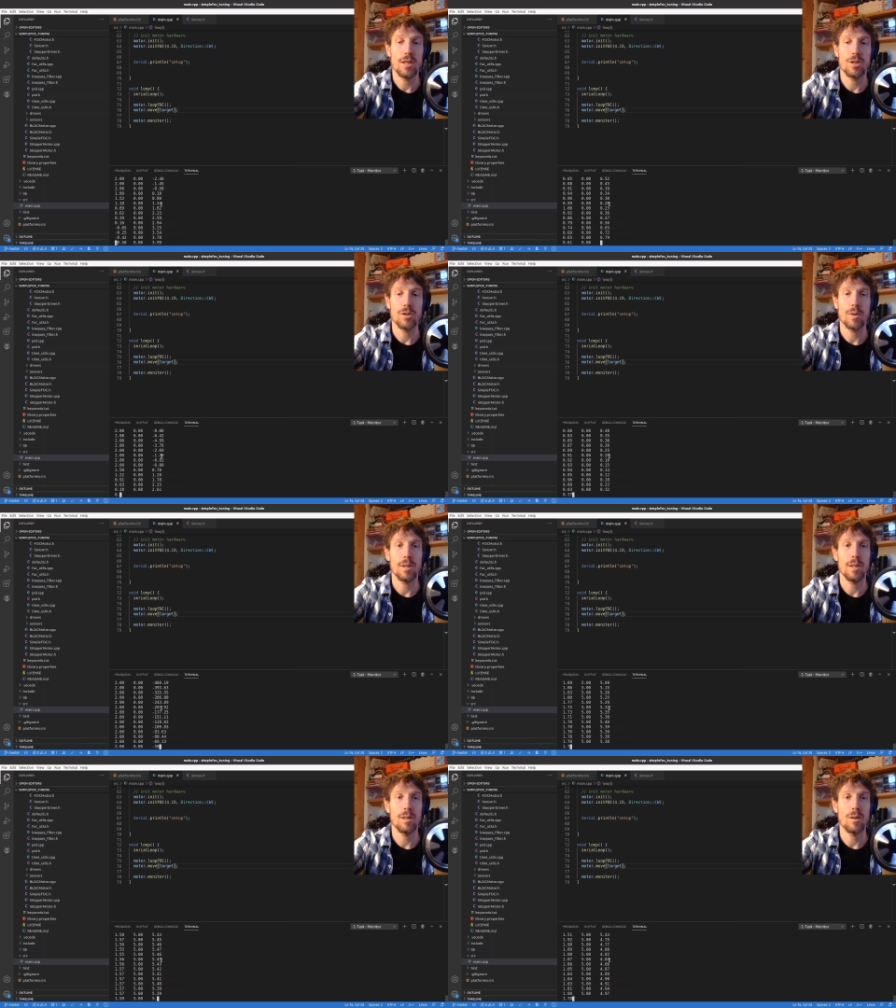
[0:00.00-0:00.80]
So I'm
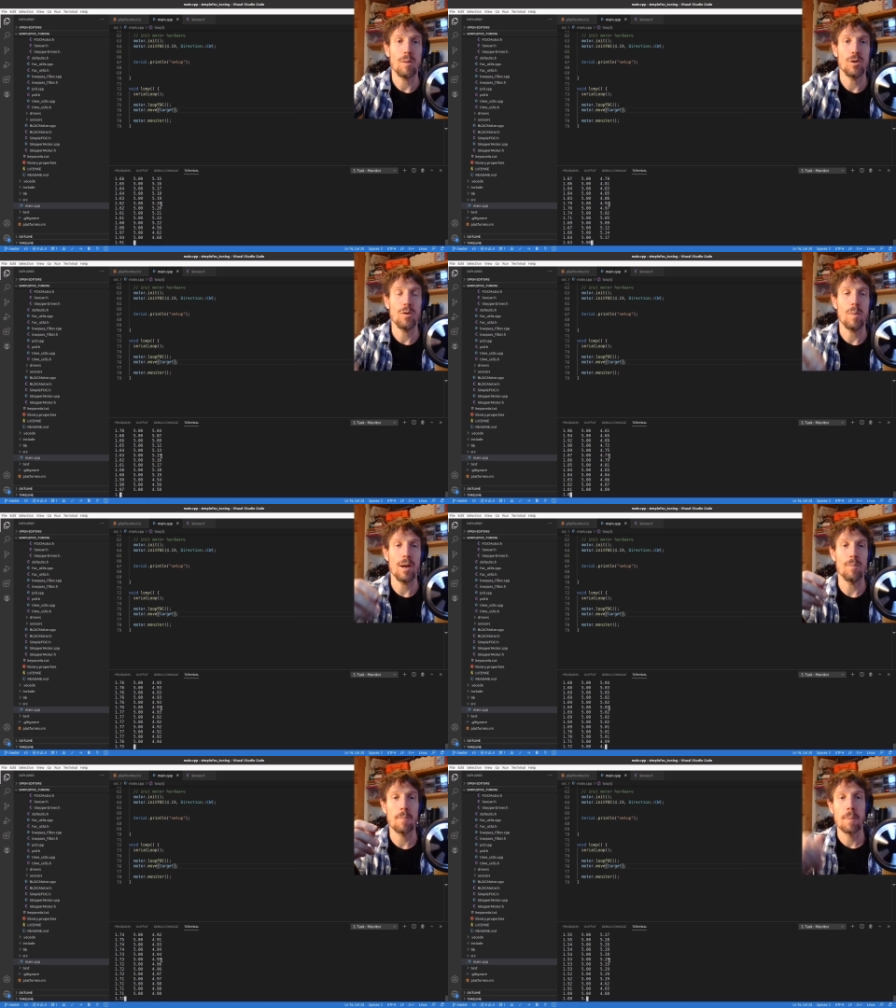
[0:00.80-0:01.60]
going to go up to
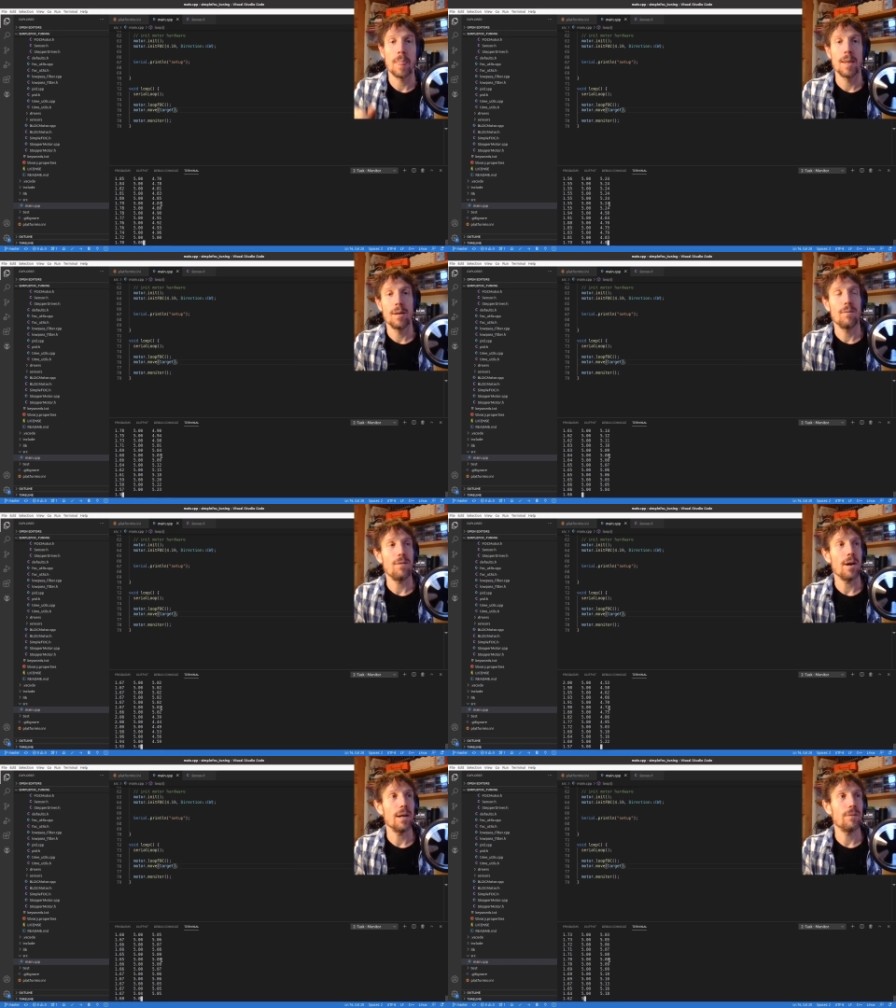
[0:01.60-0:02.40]
about
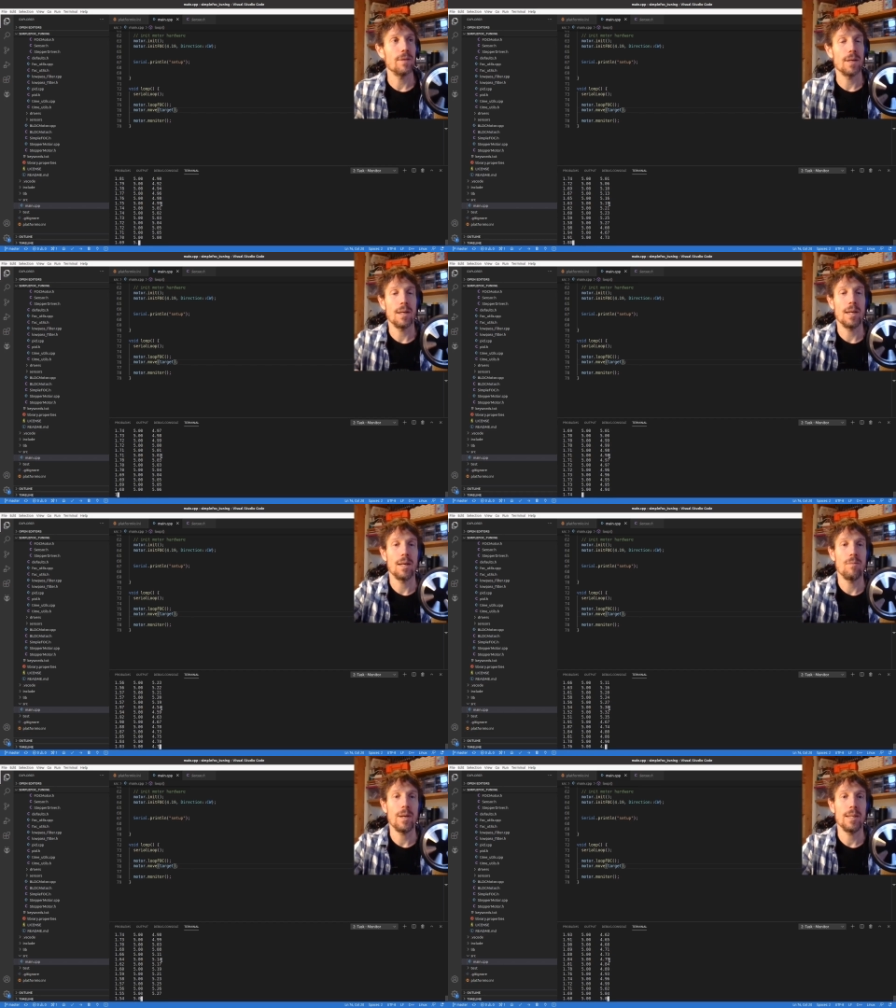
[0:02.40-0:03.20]
5
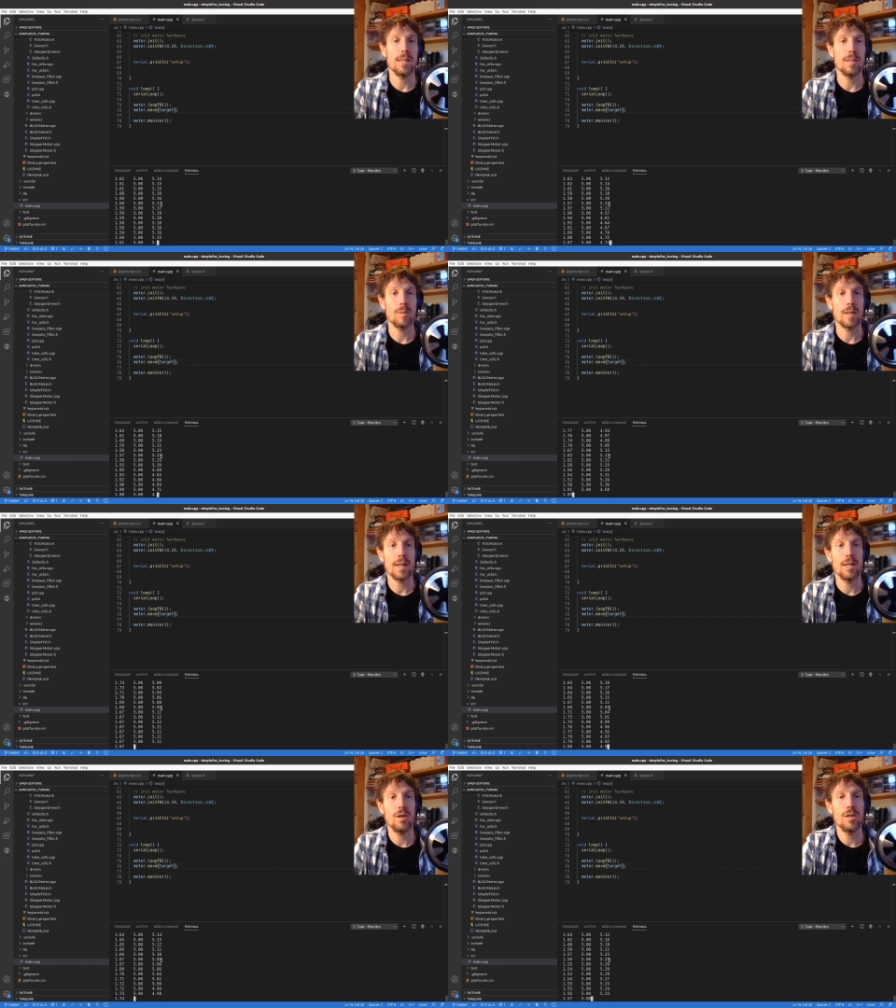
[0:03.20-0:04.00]
radians per
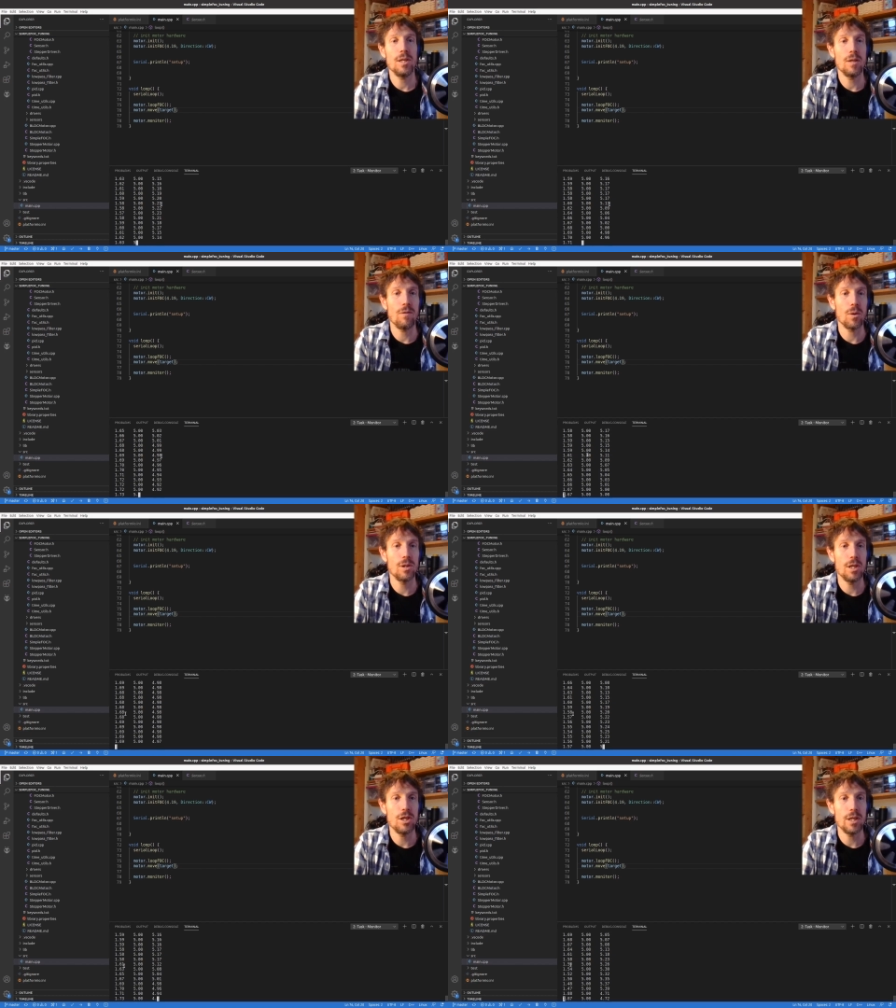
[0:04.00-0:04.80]
second. You can see the
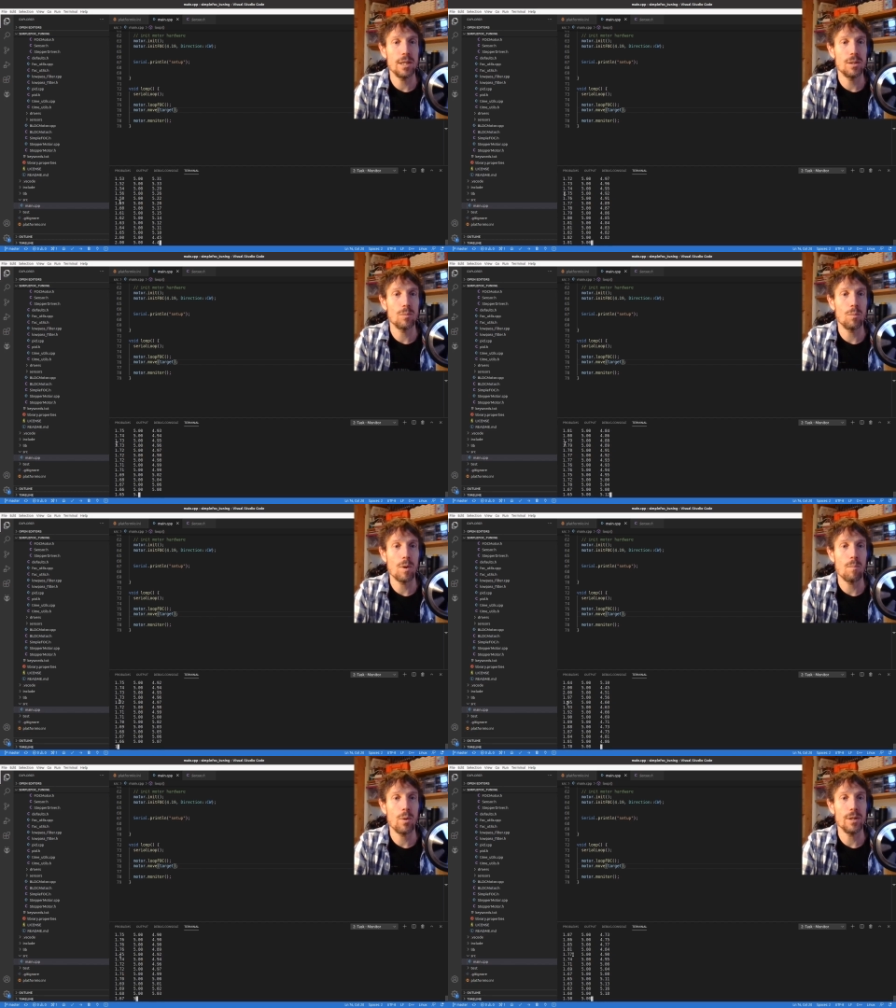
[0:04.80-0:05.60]
voltage is
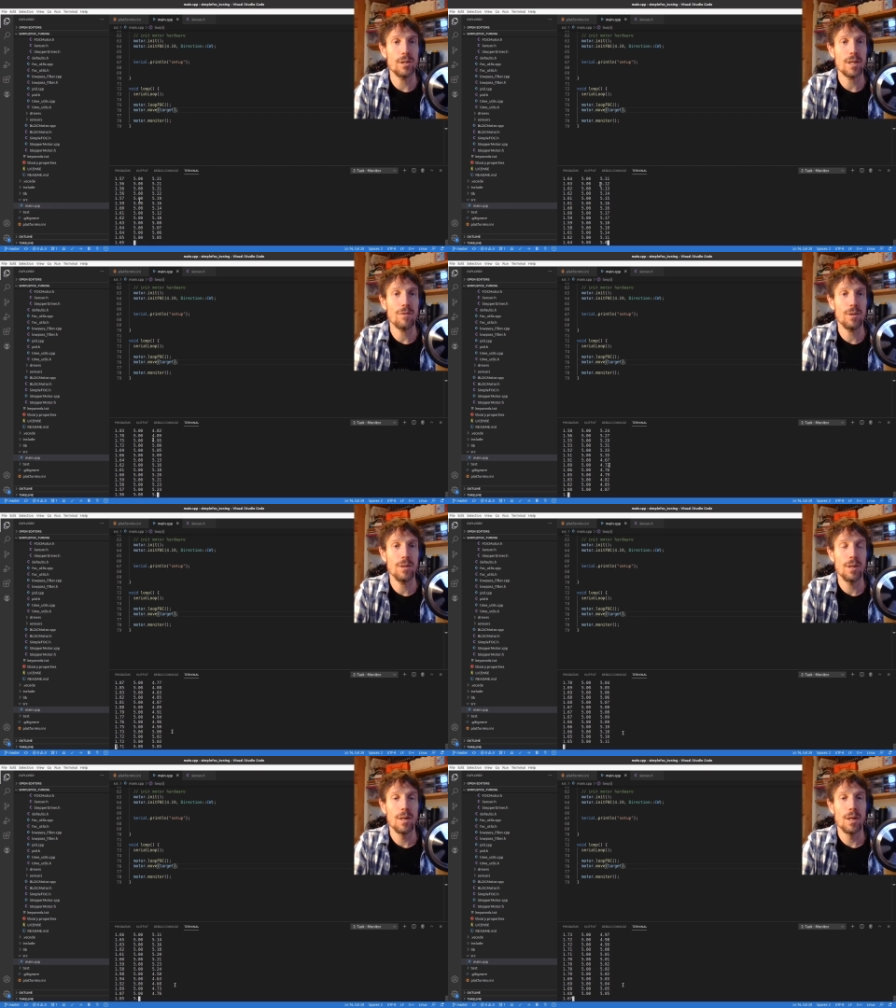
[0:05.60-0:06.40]
1.7. I'm
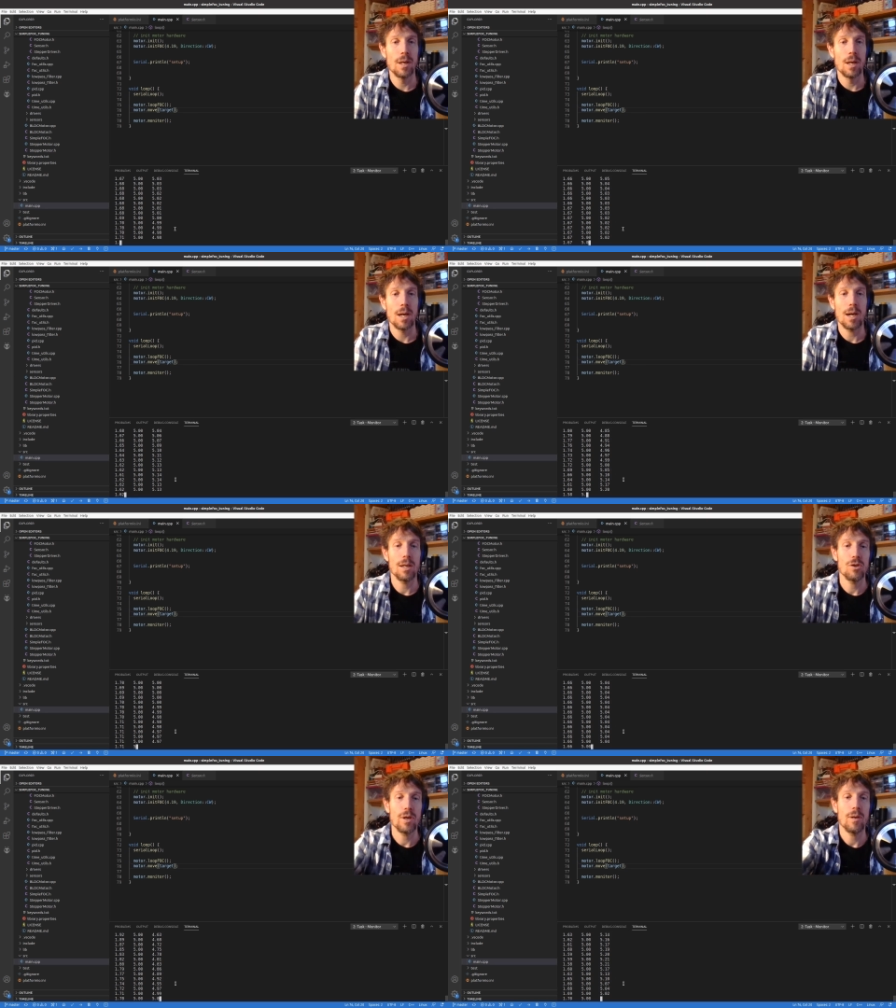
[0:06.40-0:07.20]
going
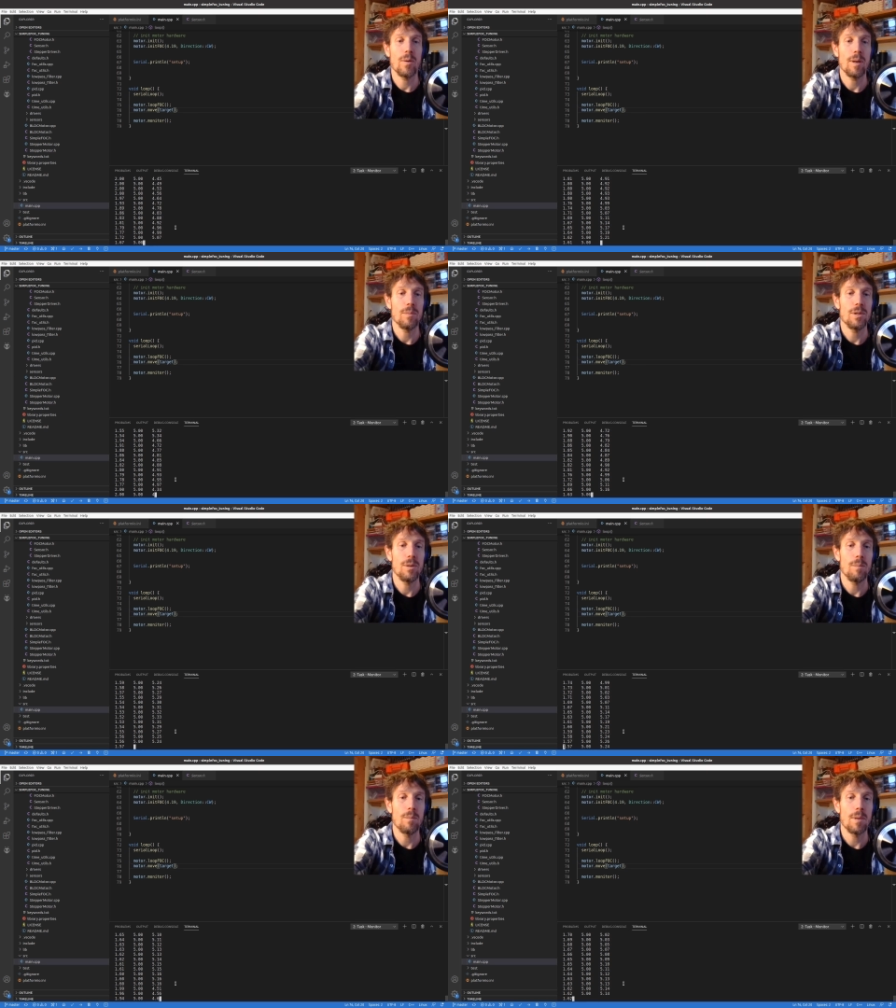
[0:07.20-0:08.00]
to try going up
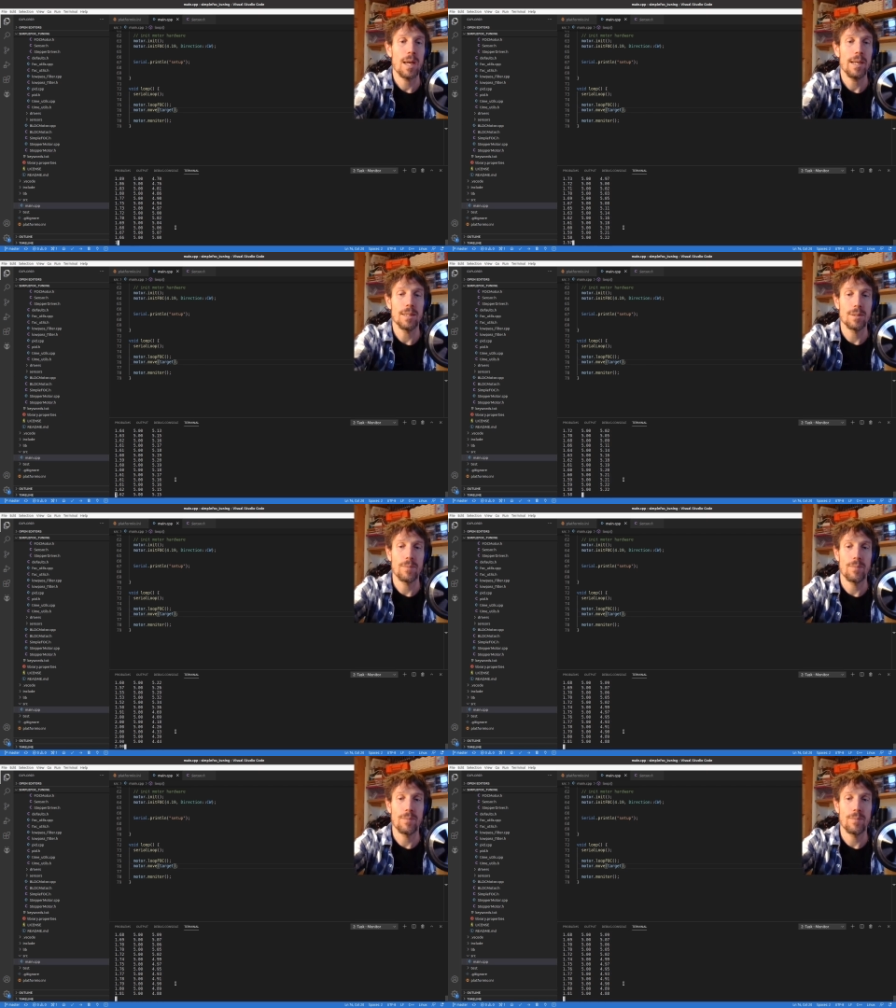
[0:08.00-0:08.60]
to 8.